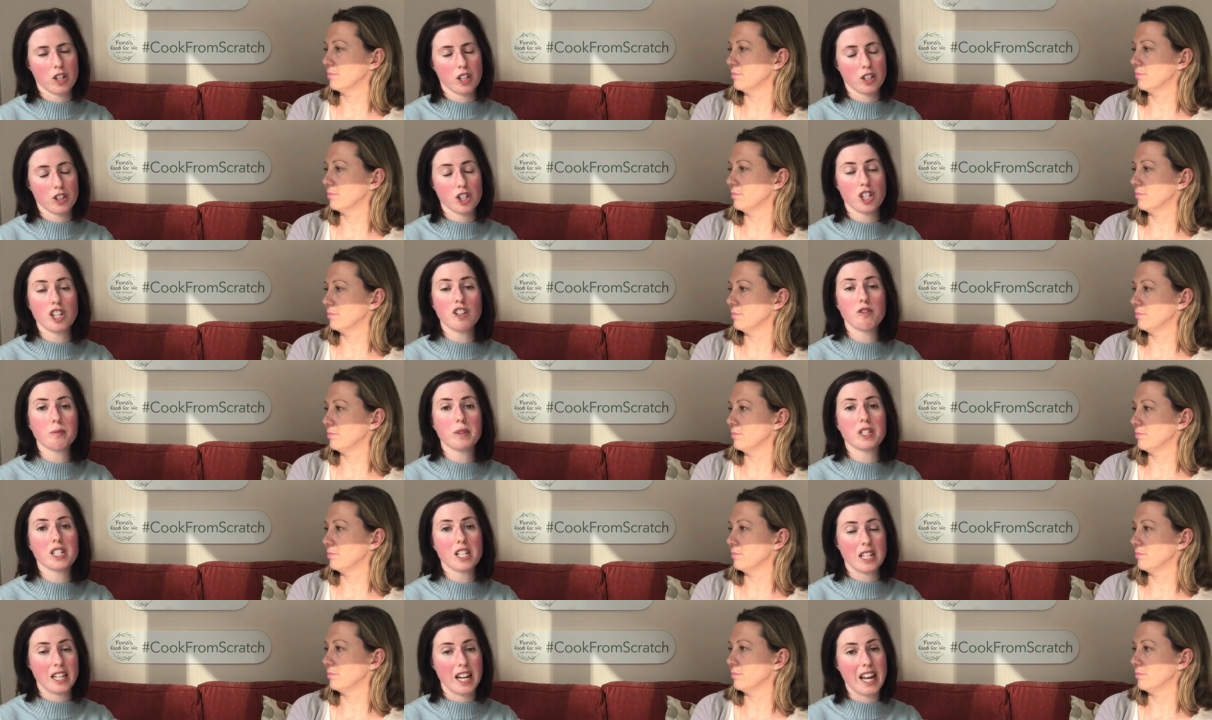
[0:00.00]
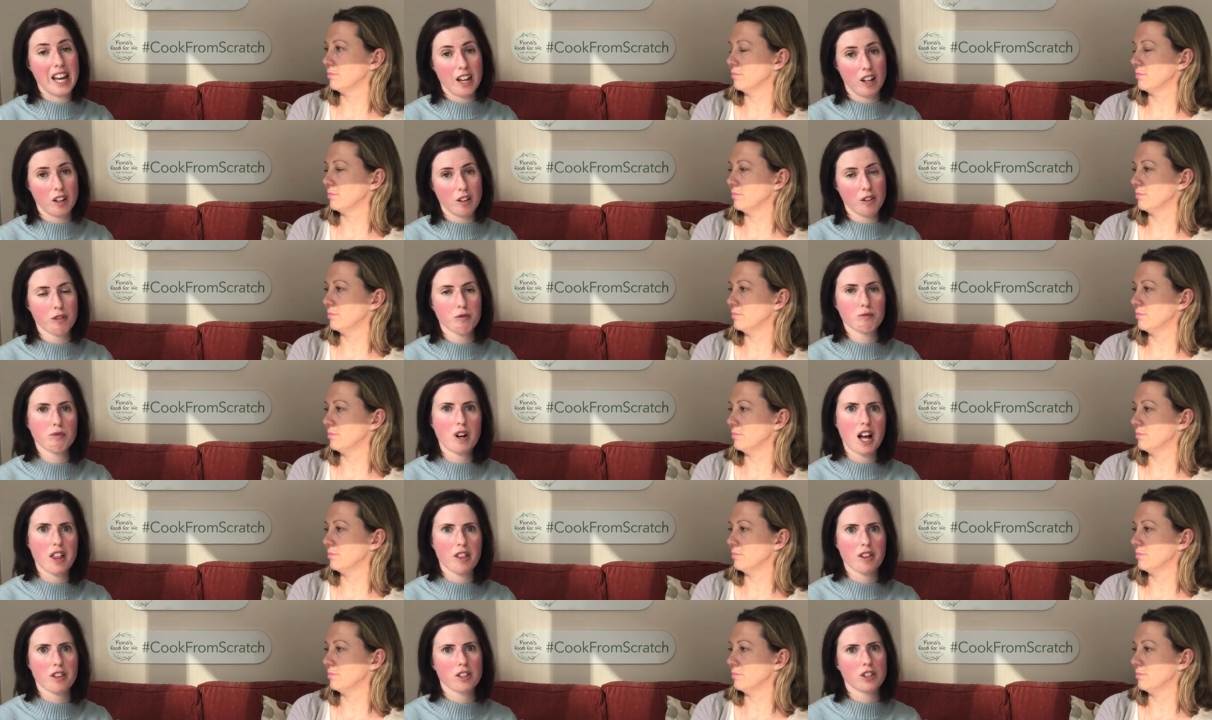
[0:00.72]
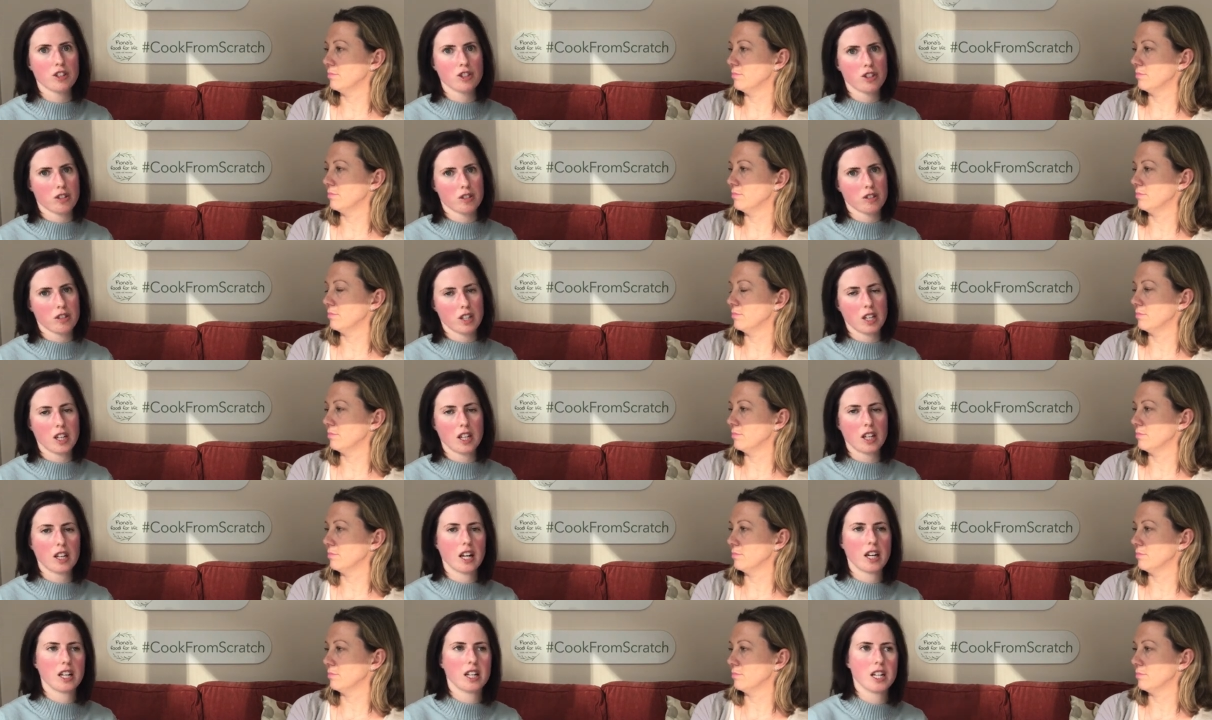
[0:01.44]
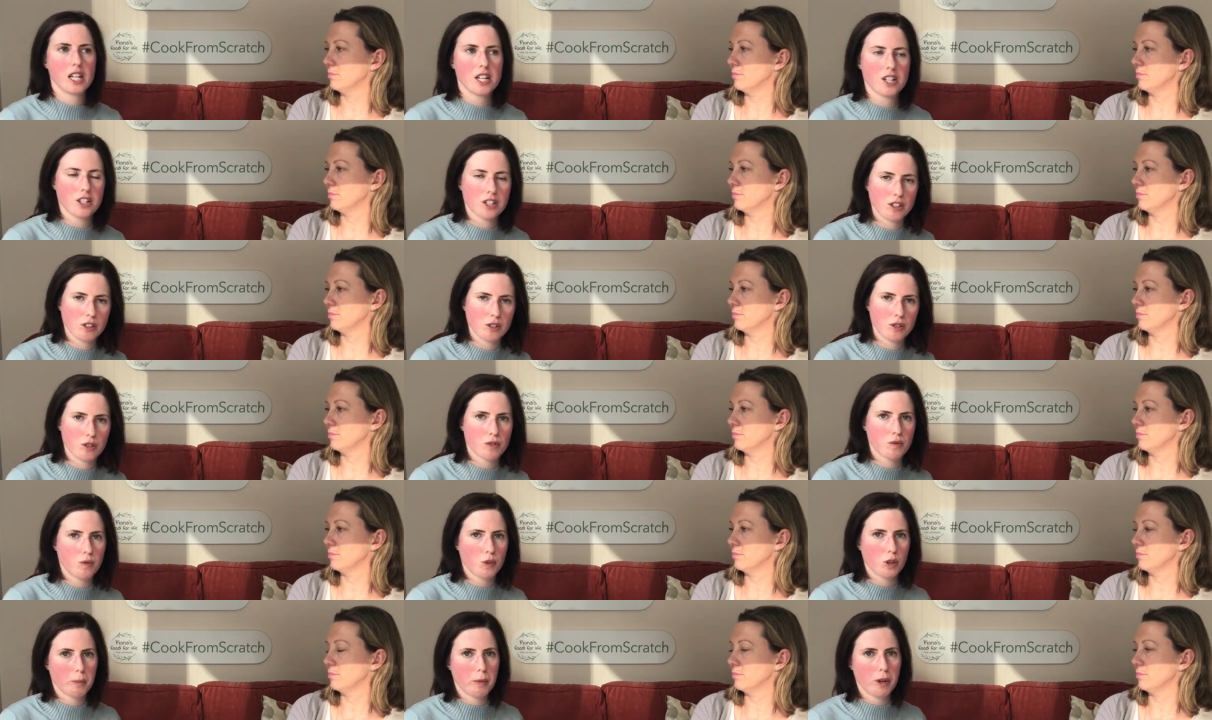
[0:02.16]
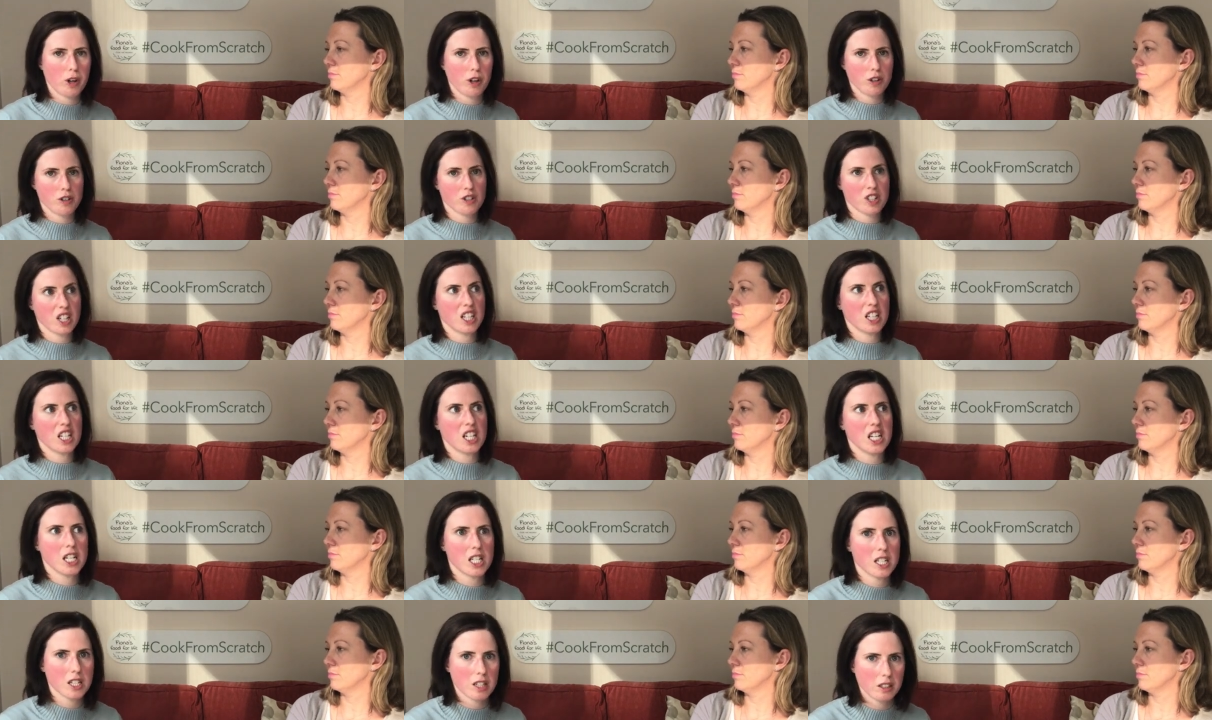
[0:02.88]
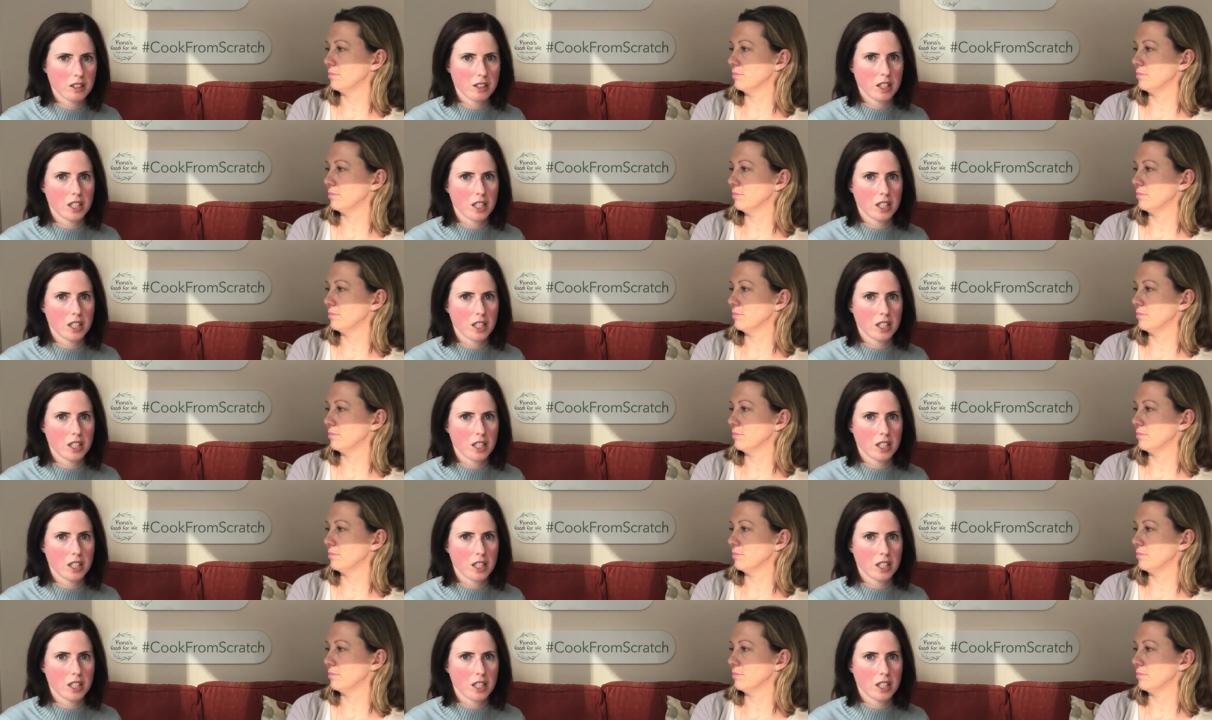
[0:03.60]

Speaker 1: achievement in health, rather than just thinking I need to lose 4 pounds, I need